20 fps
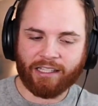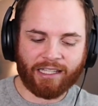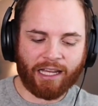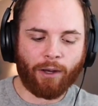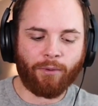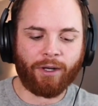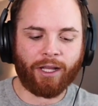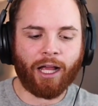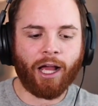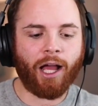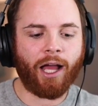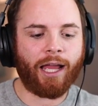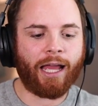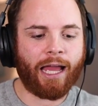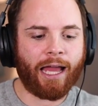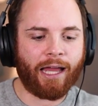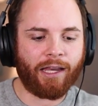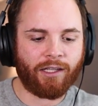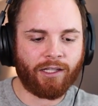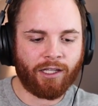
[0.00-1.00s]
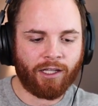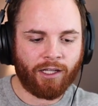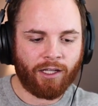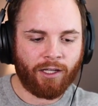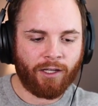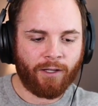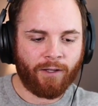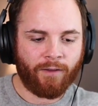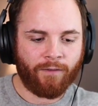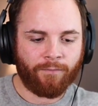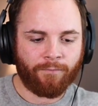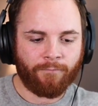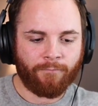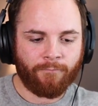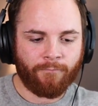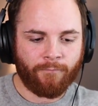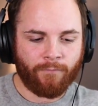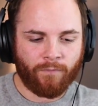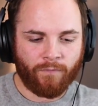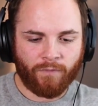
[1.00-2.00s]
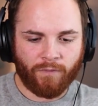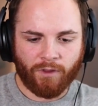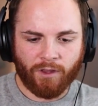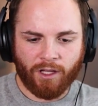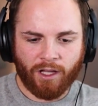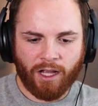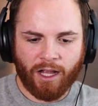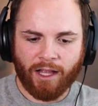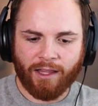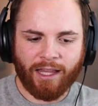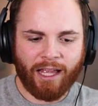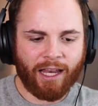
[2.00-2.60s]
sounding hi-hat. And